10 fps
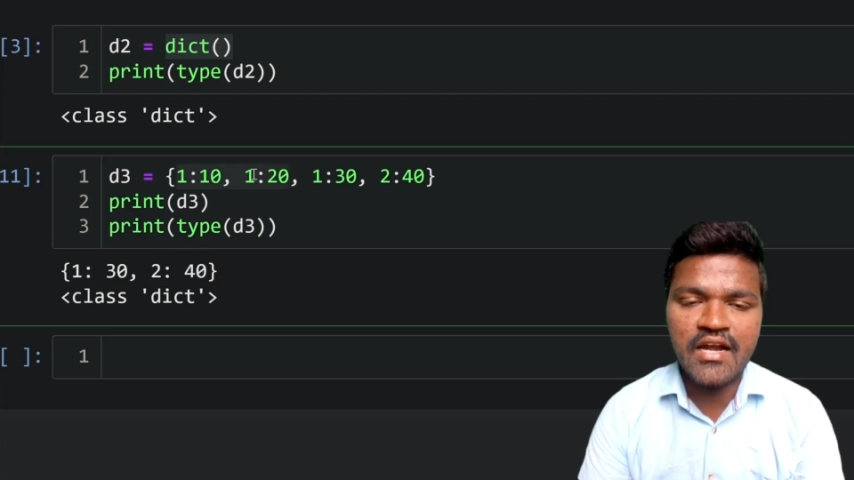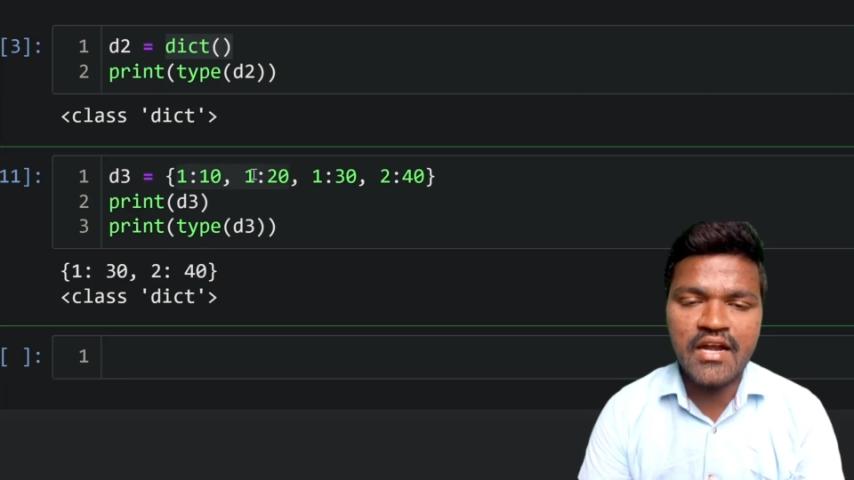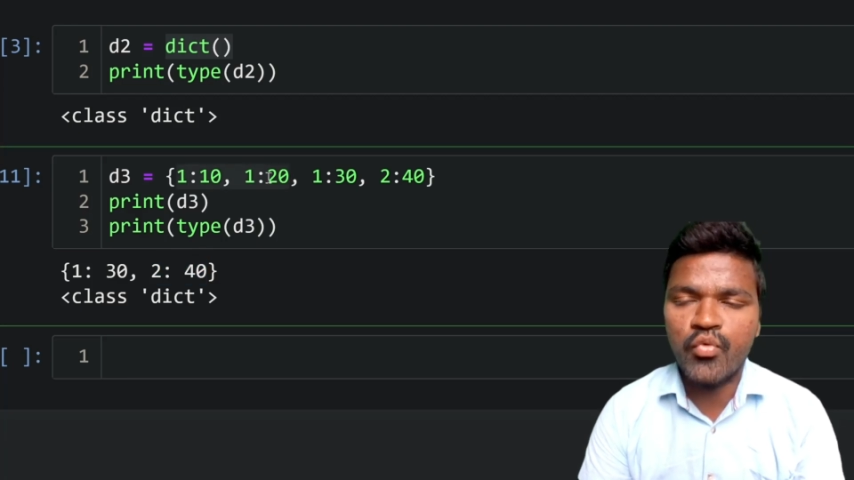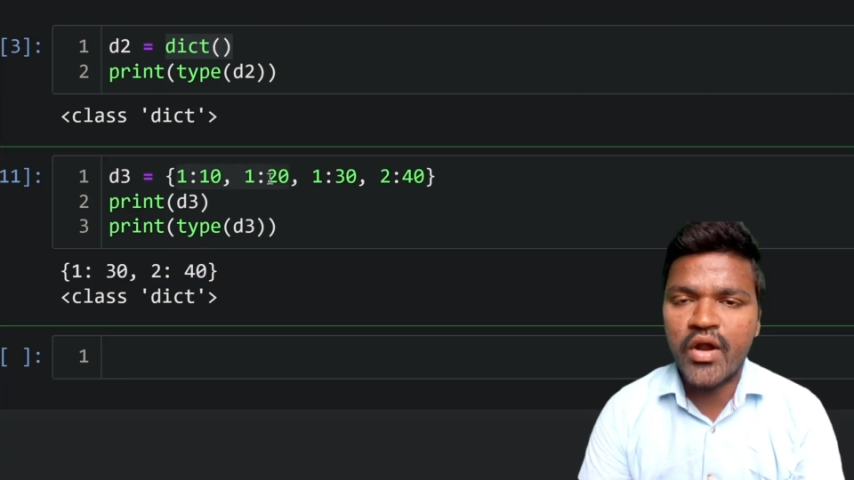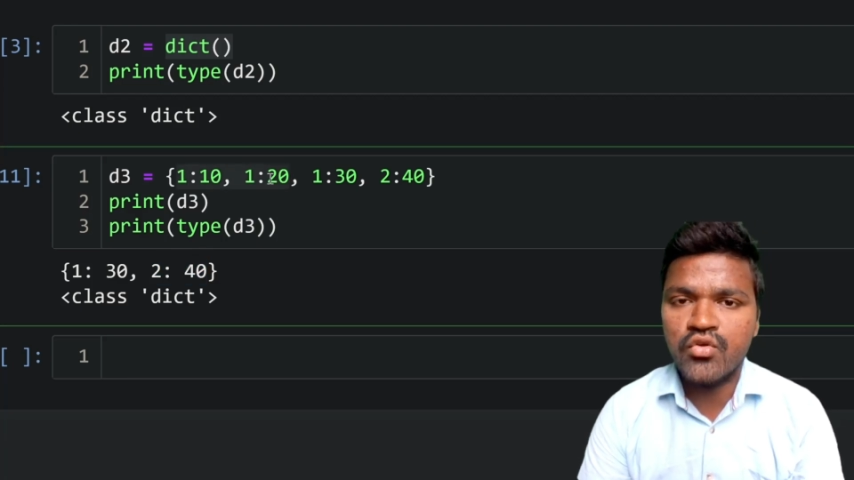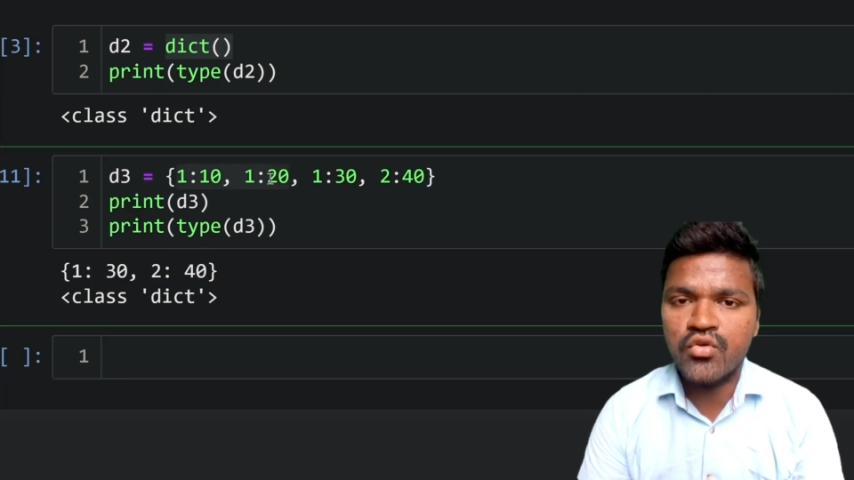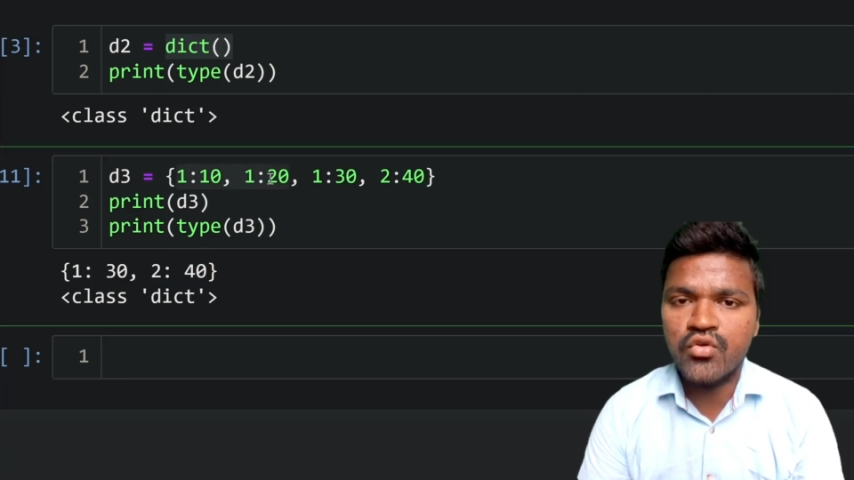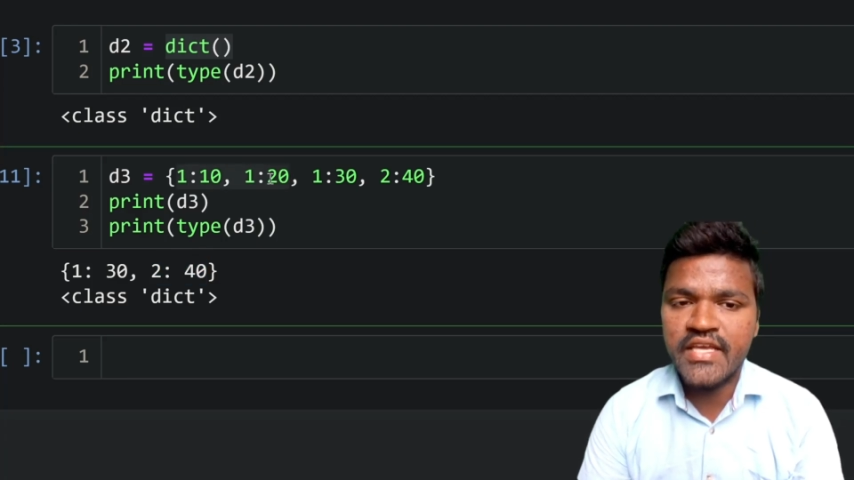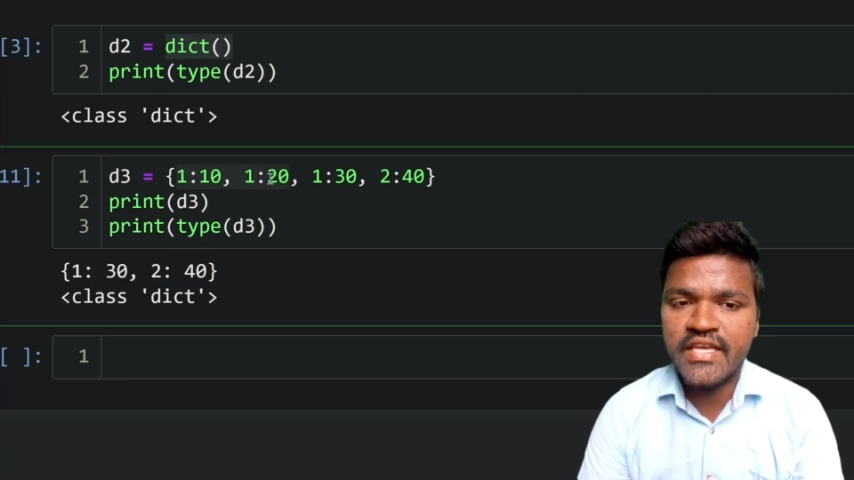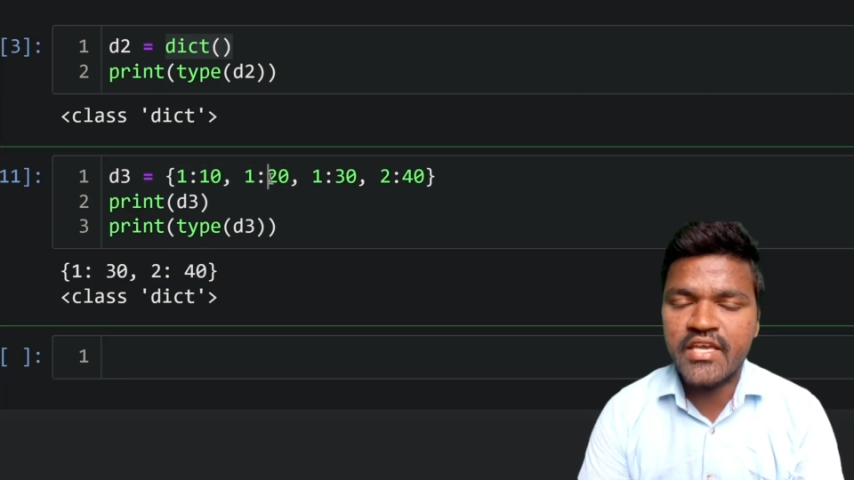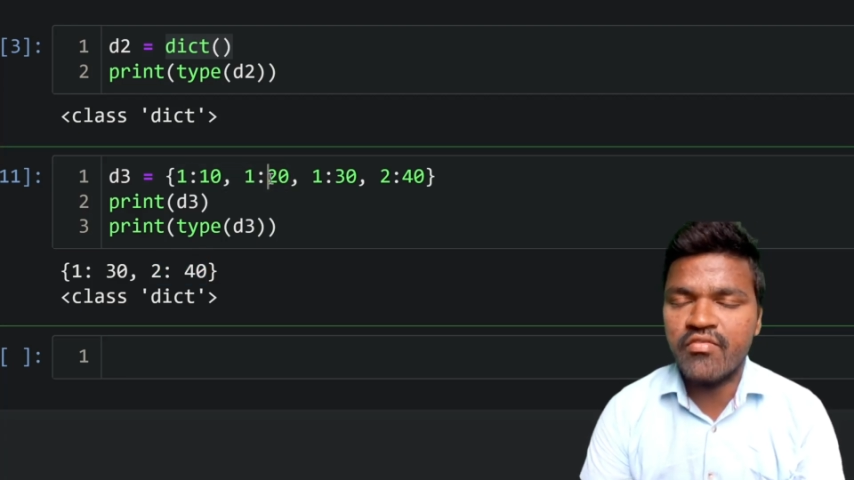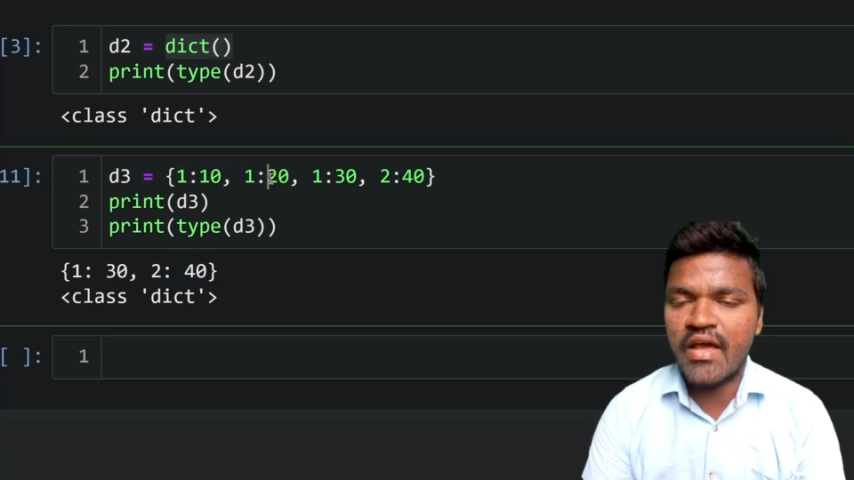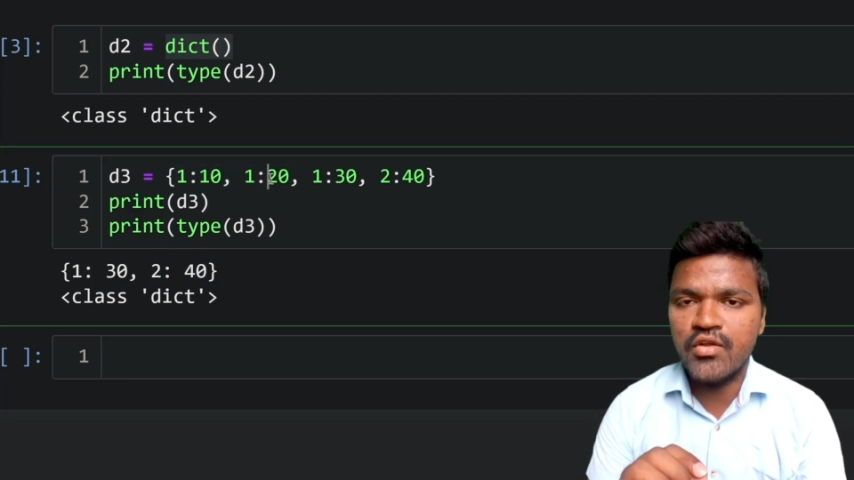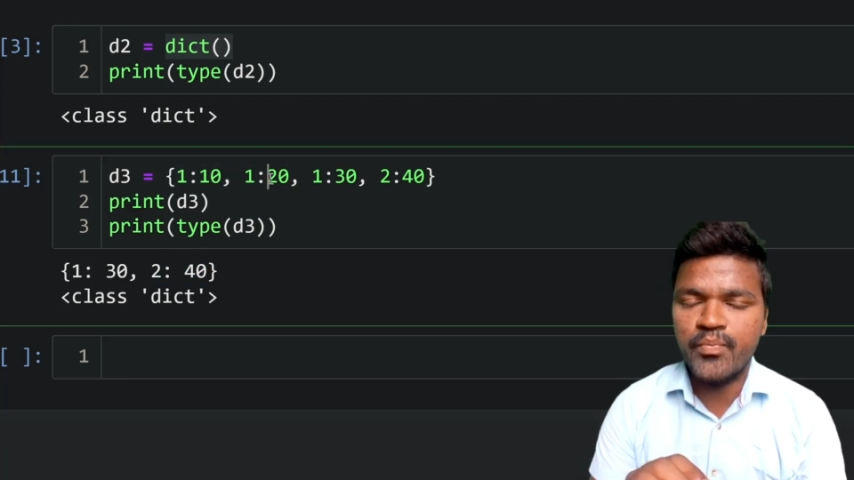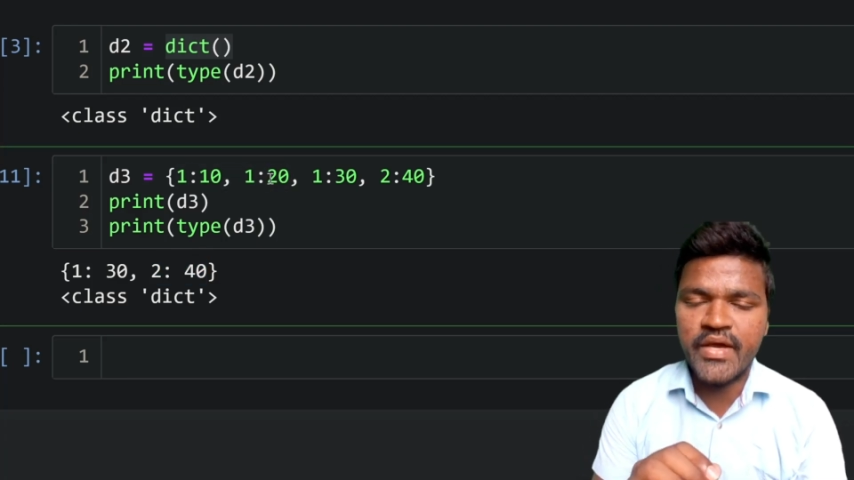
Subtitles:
and 120 key value